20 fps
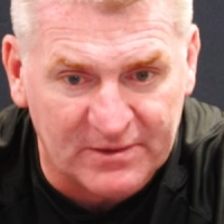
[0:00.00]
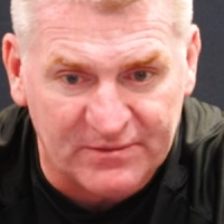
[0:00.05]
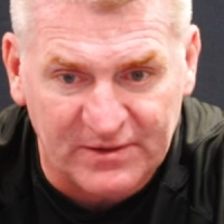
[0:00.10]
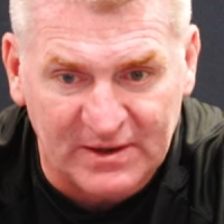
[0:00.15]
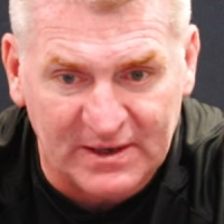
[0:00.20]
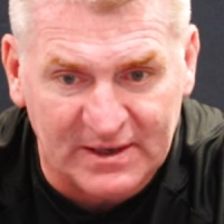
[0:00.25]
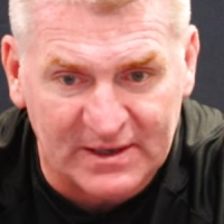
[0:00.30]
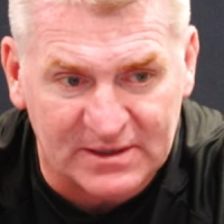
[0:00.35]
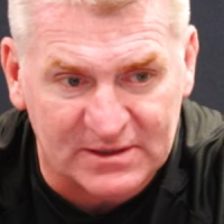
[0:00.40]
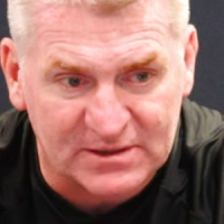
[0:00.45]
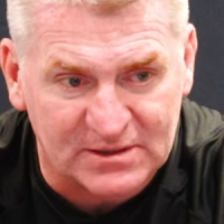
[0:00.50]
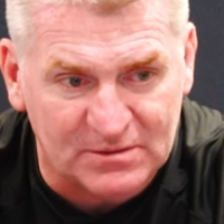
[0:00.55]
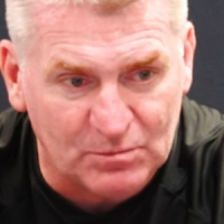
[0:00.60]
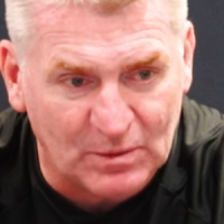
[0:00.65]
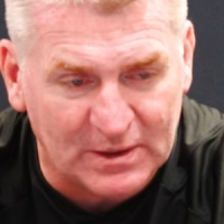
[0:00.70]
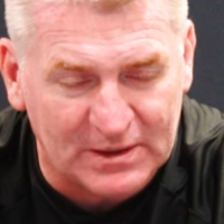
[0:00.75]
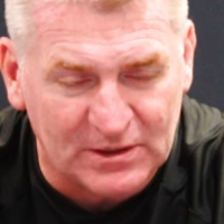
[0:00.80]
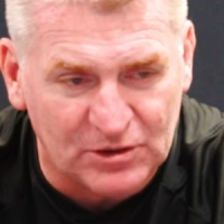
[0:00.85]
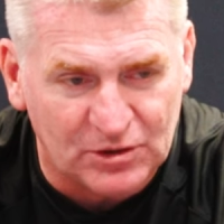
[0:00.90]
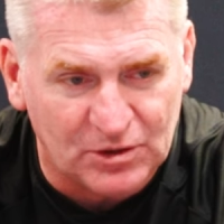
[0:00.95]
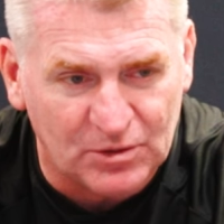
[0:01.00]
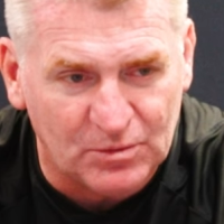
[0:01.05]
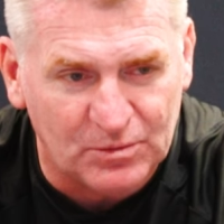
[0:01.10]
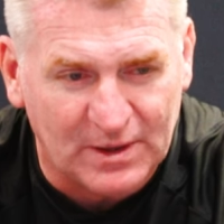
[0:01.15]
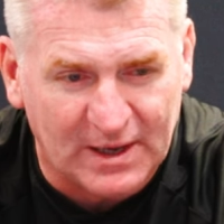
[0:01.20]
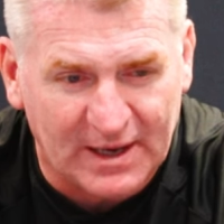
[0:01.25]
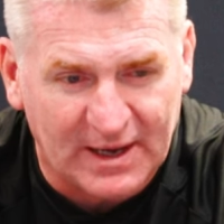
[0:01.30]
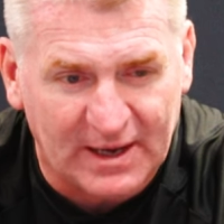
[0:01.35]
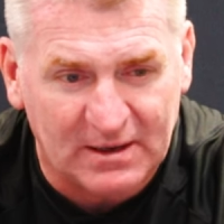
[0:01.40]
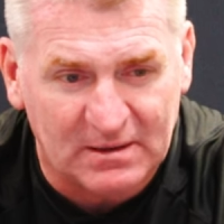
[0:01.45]
of years, and when you do
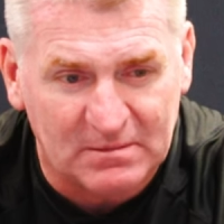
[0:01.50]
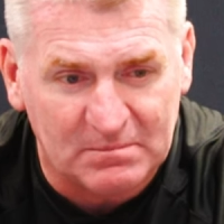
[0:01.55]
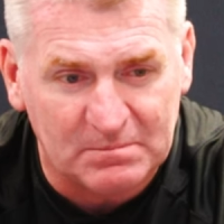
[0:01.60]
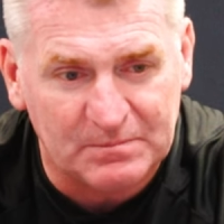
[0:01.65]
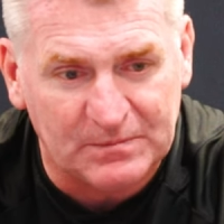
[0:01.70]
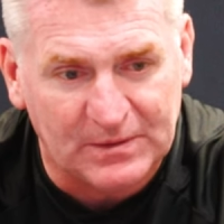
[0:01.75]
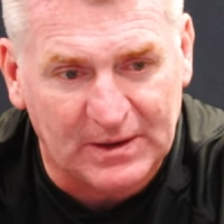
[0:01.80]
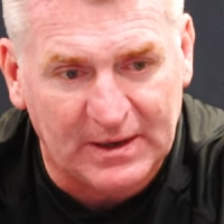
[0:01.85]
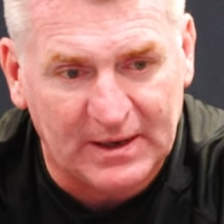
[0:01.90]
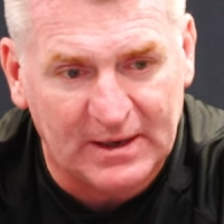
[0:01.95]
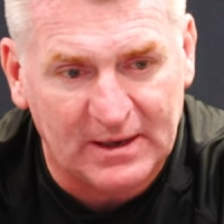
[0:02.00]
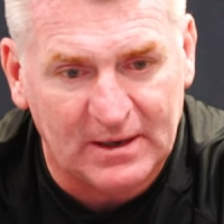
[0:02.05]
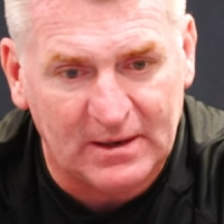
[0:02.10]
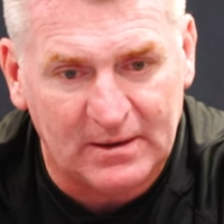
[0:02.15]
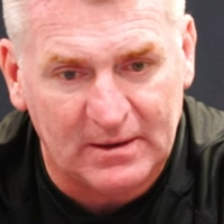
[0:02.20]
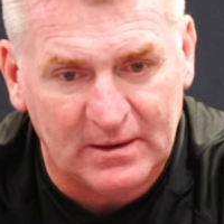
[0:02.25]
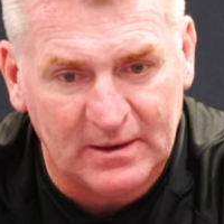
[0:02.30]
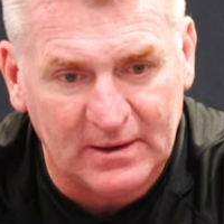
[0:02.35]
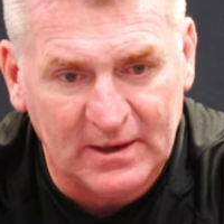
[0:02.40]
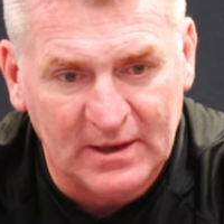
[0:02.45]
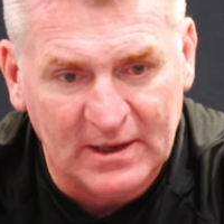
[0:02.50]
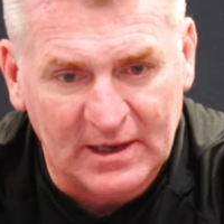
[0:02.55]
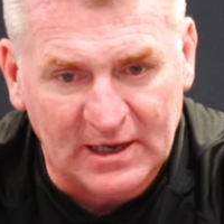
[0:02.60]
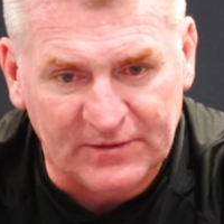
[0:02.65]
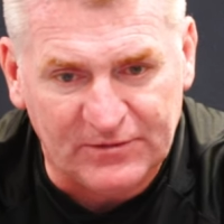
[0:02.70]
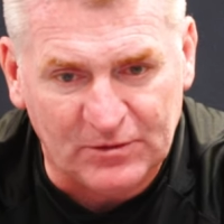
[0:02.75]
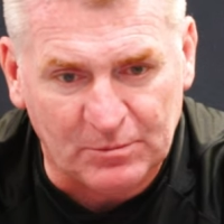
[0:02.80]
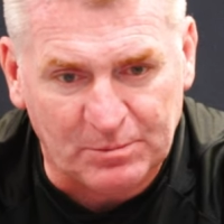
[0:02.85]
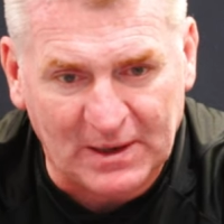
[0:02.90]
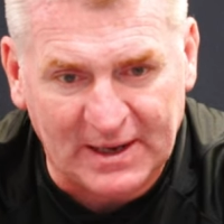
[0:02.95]
that, uh,
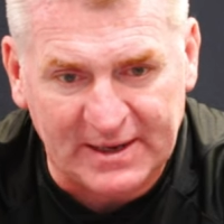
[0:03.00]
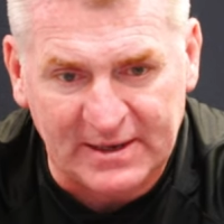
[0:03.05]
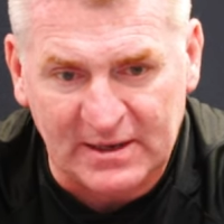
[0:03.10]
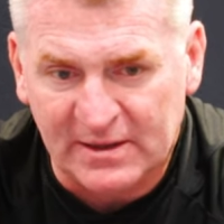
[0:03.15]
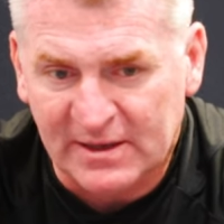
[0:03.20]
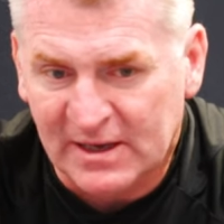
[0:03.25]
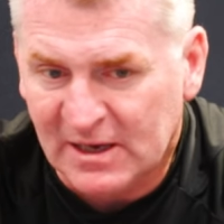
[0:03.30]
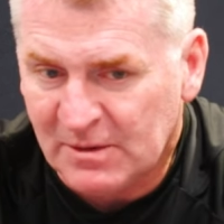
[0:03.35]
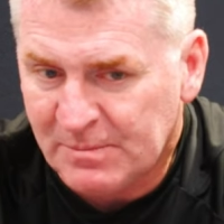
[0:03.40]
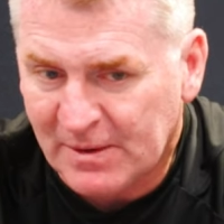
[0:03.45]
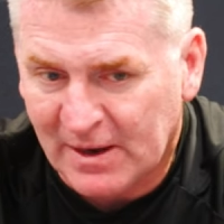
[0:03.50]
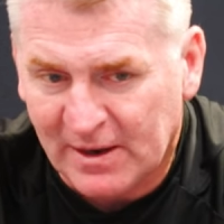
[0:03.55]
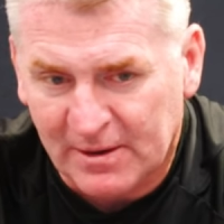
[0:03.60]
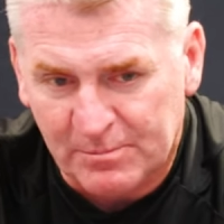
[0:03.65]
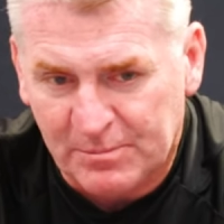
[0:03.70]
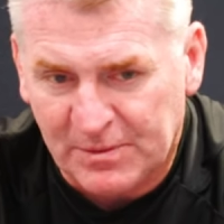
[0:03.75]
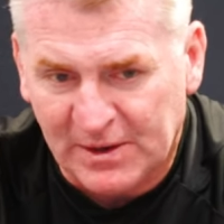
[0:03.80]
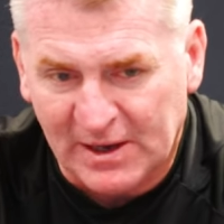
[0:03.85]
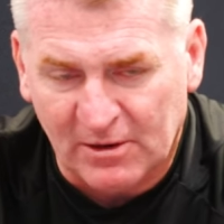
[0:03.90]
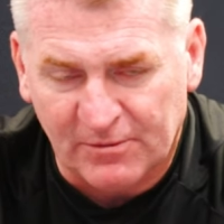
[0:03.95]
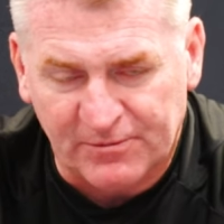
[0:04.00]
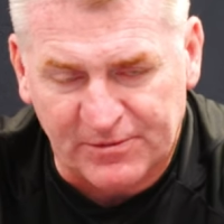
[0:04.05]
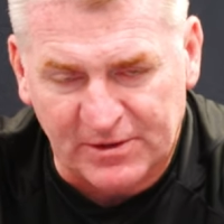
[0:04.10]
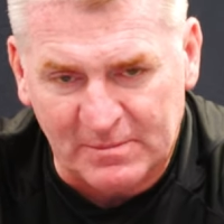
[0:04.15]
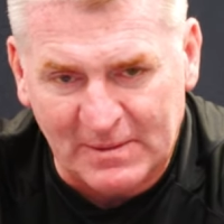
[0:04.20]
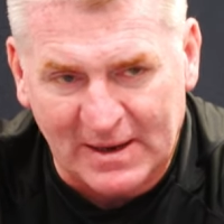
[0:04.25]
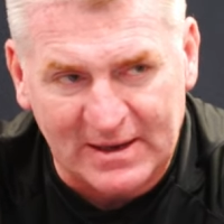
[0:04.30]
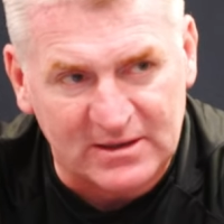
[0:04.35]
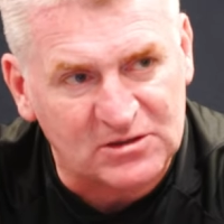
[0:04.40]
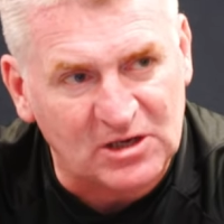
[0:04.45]
if you're playing in the EPL for
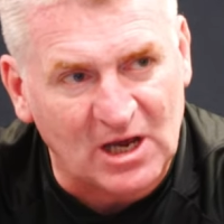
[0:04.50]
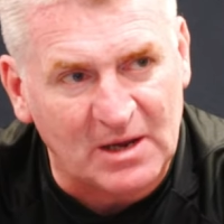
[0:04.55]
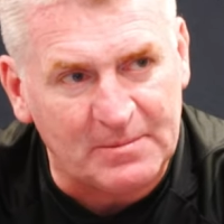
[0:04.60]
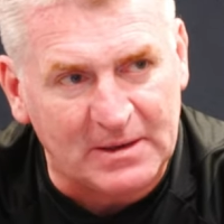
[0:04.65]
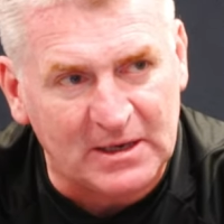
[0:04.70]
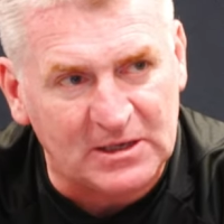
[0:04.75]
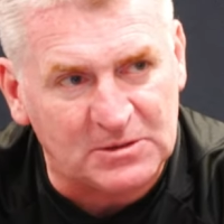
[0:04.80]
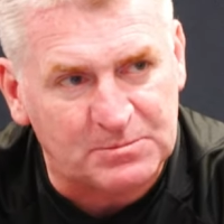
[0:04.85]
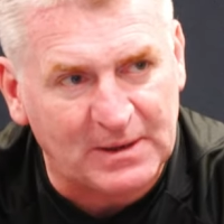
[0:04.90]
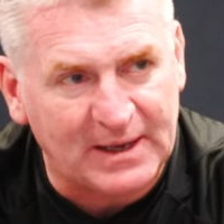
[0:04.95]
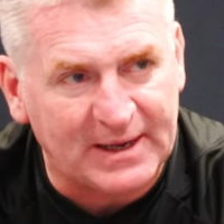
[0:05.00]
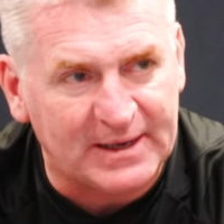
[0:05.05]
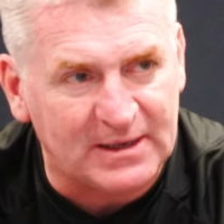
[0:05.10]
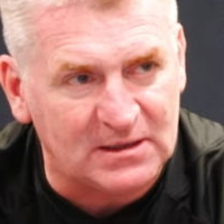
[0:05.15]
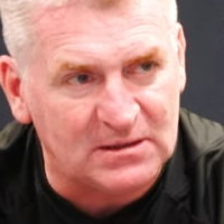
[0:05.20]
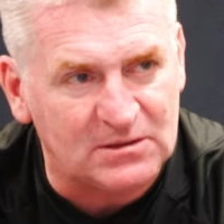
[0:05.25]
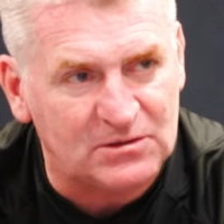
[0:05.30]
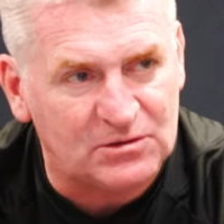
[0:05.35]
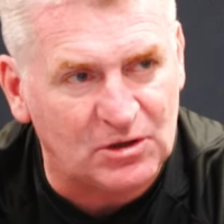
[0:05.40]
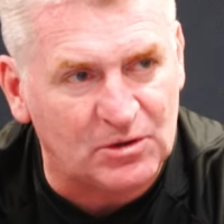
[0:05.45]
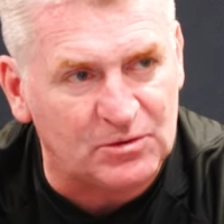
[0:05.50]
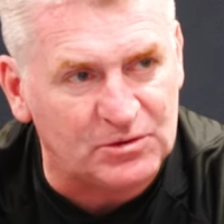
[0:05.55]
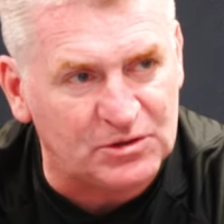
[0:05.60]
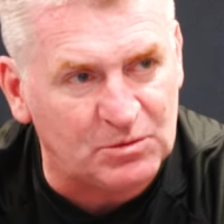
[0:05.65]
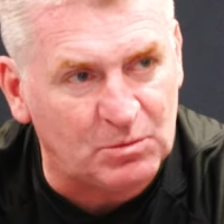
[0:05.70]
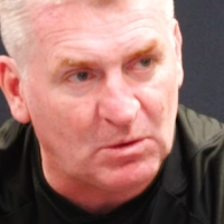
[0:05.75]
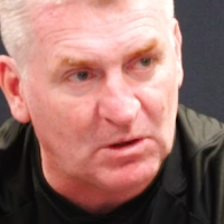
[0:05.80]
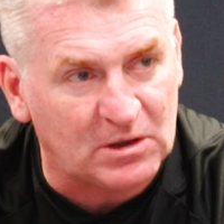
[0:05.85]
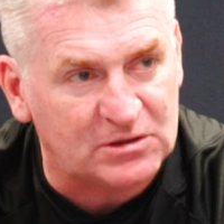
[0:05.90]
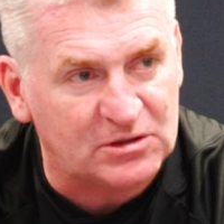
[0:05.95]
the amount of time he's played, it shows
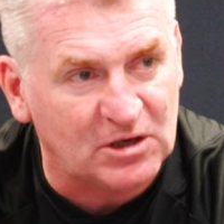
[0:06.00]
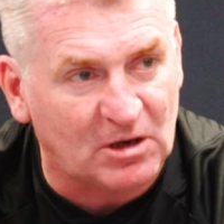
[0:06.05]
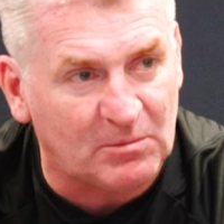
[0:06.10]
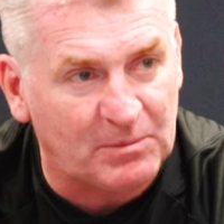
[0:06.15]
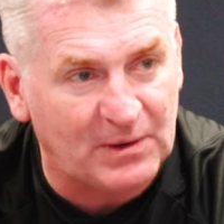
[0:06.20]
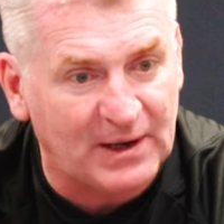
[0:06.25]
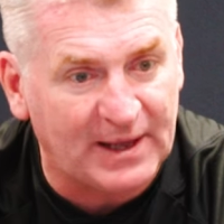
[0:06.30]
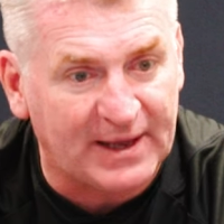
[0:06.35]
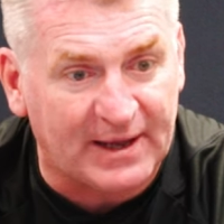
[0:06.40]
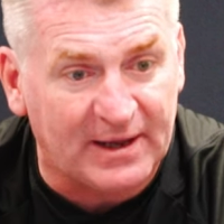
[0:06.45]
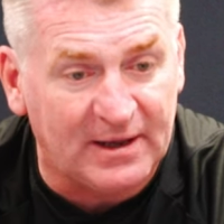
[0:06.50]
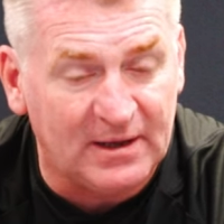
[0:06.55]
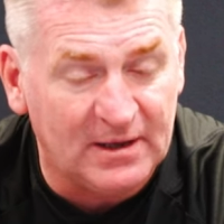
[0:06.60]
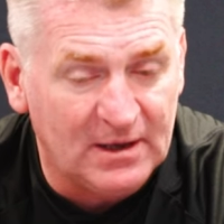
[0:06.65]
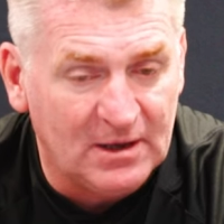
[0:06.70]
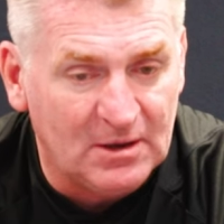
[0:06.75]
you what a top player.